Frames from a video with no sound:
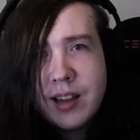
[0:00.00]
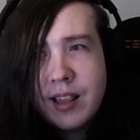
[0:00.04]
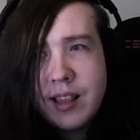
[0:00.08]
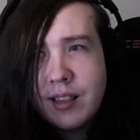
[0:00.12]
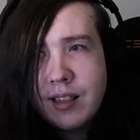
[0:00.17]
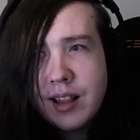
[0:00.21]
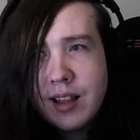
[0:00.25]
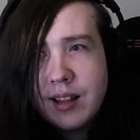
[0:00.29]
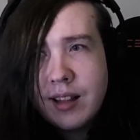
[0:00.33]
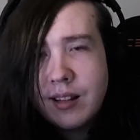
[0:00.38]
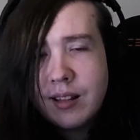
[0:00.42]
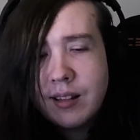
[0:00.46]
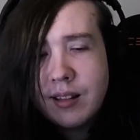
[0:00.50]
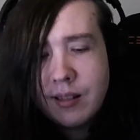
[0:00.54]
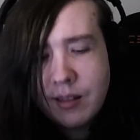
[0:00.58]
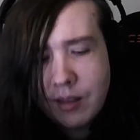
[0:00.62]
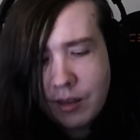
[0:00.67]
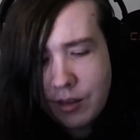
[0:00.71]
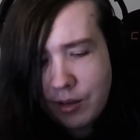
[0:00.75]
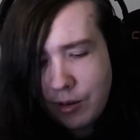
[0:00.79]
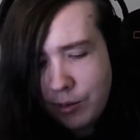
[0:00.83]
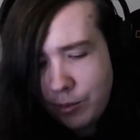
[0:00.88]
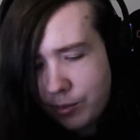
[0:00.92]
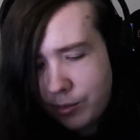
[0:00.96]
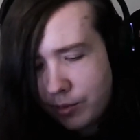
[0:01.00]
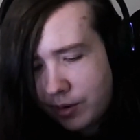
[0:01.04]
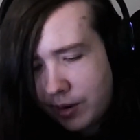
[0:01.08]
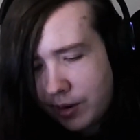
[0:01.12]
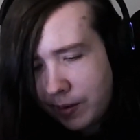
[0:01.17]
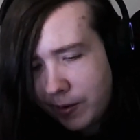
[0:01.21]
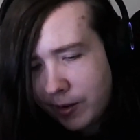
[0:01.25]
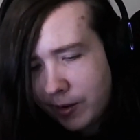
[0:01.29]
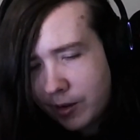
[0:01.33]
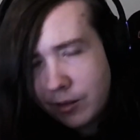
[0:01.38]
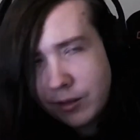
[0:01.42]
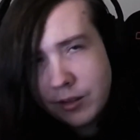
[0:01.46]
Is that so
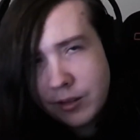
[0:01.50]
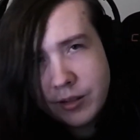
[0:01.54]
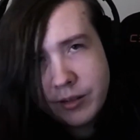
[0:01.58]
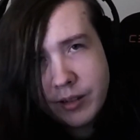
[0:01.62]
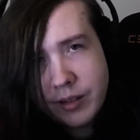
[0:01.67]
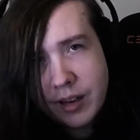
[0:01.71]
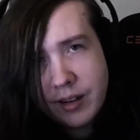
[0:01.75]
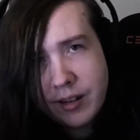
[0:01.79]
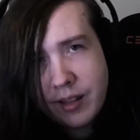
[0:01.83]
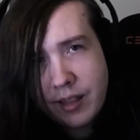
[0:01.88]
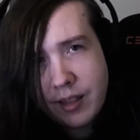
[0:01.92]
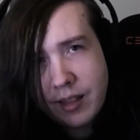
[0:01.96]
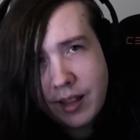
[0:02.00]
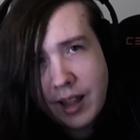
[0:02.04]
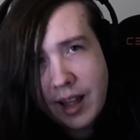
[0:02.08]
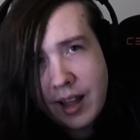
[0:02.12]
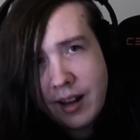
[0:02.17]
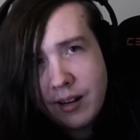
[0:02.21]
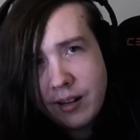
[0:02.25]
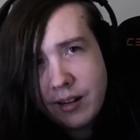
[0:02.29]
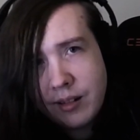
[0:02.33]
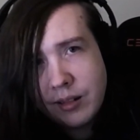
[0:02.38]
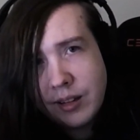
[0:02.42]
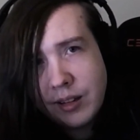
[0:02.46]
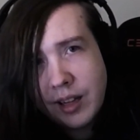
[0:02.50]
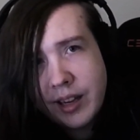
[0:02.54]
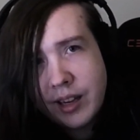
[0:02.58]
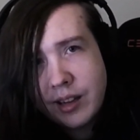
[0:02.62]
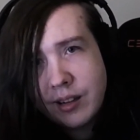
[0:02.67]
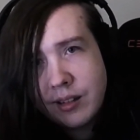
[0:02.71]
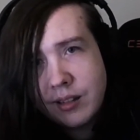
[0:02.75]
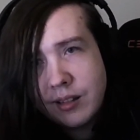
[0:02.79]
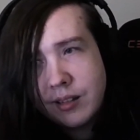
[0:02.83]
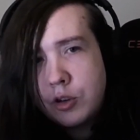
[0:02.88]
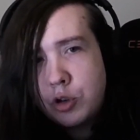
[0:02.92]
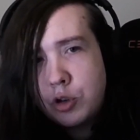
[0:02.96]
difficult to understand? Like,
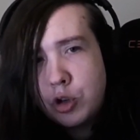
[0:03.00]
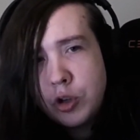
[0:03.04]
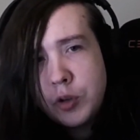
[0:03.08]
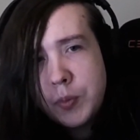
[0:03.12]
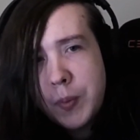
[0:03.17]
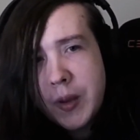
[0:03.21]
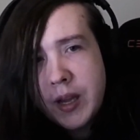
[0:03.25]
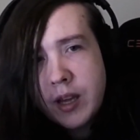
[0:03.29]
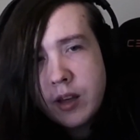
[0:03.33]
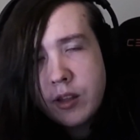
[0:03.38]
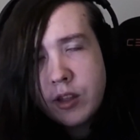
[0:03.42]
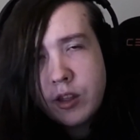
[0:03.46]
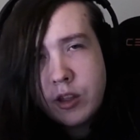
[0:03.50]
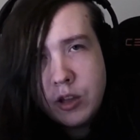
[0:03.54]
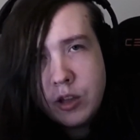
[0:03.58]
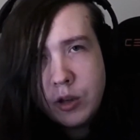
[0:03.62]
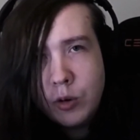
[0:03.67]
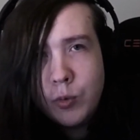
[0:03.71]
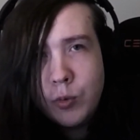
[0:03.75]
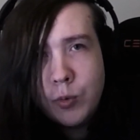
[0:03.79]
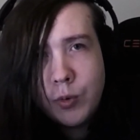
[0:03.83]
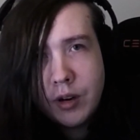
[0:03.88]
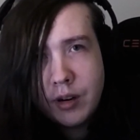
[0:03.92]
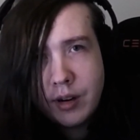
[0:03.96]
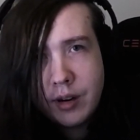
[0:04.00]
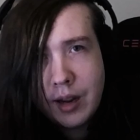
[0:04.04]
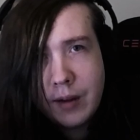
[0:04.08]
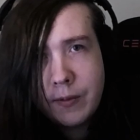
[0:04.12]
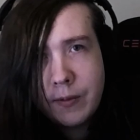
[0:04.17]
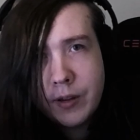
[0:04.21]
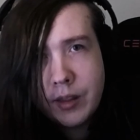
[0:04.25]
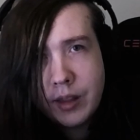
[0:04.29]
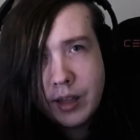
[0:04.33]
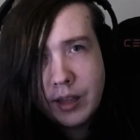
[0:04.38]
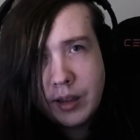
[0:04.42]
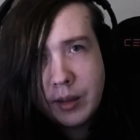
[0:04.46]
just because you want
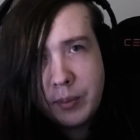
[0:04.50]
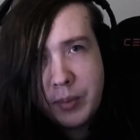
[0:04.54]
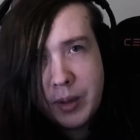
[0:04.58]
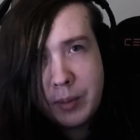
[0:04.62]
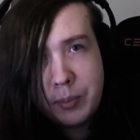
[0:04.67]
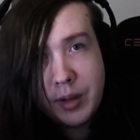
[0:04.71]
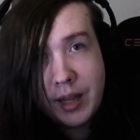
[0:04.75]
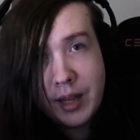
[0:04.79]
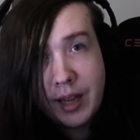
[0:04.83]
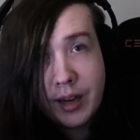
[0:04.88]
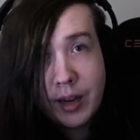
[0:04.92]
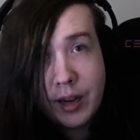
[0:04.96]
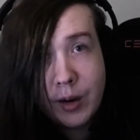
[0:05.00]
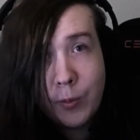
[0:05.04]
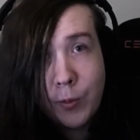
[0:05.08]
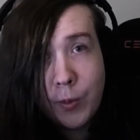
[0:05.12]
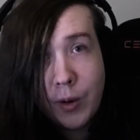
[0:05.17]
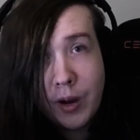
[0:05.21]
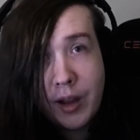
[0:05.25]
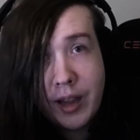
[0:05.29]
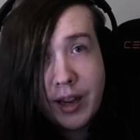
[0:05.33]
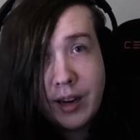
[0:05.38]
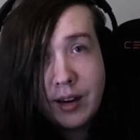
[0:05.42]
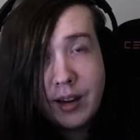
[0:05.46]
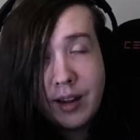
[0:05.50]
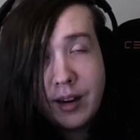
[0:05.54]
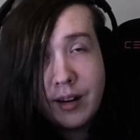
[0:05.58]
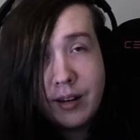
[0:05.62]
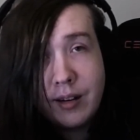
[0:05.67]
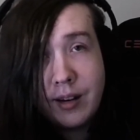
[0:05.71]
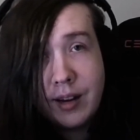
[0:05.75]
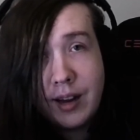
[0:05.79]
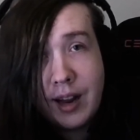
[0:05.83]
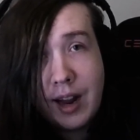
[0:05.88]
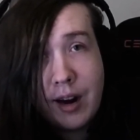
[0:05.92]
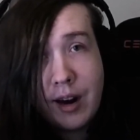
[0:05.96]
everything to be black and white
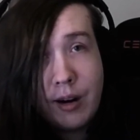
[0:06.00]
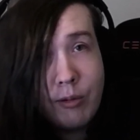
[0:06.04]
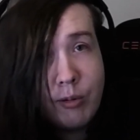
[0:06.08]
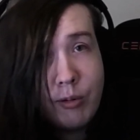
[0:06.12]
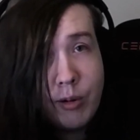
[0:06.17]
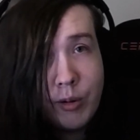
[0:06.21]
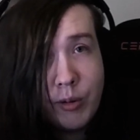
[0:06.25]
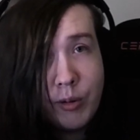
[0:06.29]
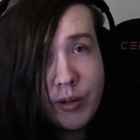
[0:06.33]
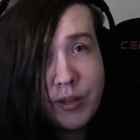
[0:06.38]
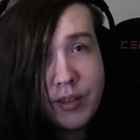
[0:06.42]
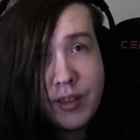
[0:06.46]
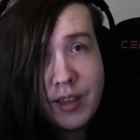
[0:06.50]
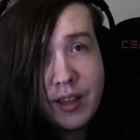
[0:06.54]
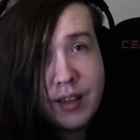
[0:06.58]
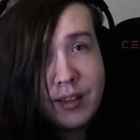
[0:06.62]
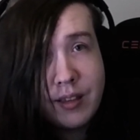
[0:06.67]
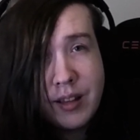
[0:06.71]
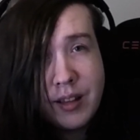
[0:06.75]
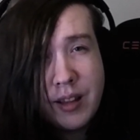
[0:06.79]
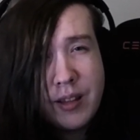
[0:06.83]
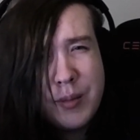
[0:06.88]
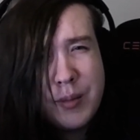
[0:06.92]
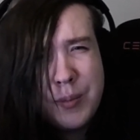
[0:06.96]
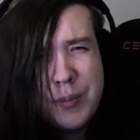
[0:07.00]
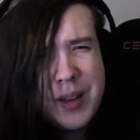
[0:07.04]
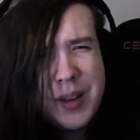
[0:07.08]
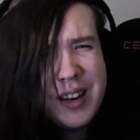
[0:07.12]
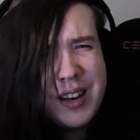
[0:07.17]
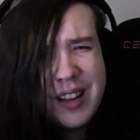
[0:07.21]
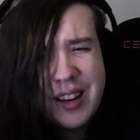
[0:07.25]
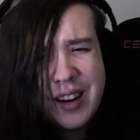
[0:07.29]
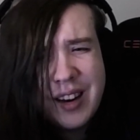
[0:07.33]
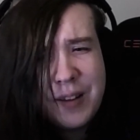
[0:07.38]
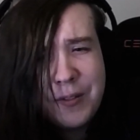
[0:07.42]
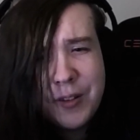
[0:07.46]
and hetero and cis doesn't
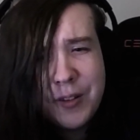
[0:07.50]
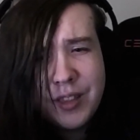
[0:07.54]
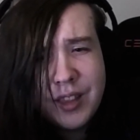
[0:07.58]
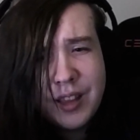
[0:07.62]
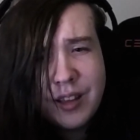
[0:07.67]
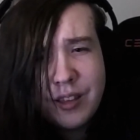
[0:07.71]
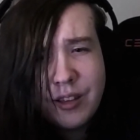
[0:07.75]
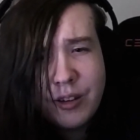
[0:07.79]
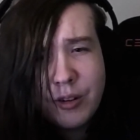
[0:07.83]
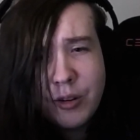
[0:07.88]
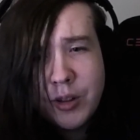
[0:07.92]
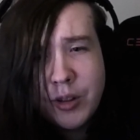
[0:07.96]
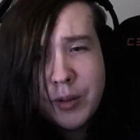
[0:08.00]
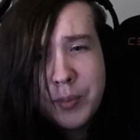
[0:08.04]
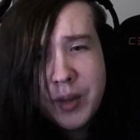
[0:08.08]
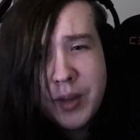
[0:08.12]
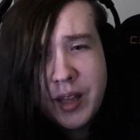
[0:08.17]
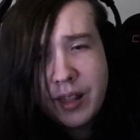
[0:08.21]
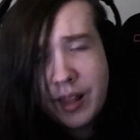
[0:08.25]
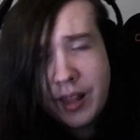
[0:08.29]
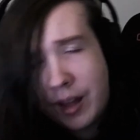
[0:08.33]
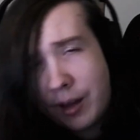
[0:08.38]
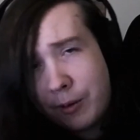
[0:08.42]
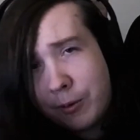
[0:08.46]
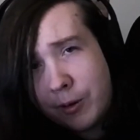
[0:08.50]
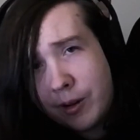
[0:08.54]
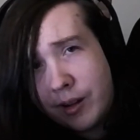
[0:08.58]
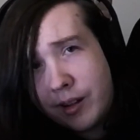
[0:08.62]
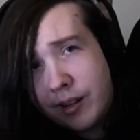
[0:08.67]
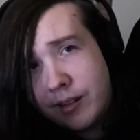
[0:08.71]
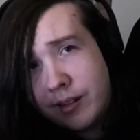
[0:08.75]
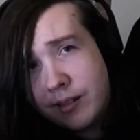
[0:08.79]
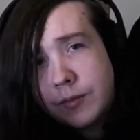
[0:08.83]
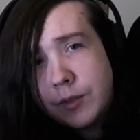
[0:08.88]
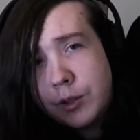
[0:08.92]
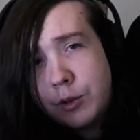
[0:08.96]
mean that everything's going to be that
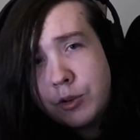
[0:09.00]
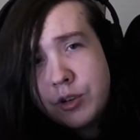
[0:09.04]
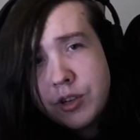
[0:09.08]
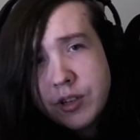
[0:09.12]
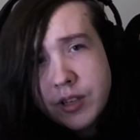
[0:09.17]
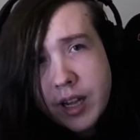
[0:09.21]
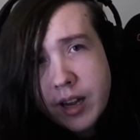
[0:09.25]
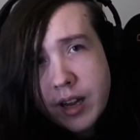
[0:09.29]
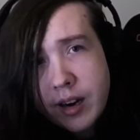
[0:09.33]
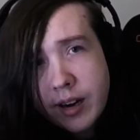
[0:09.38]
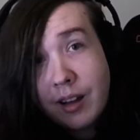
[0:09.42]
way. You just gotta,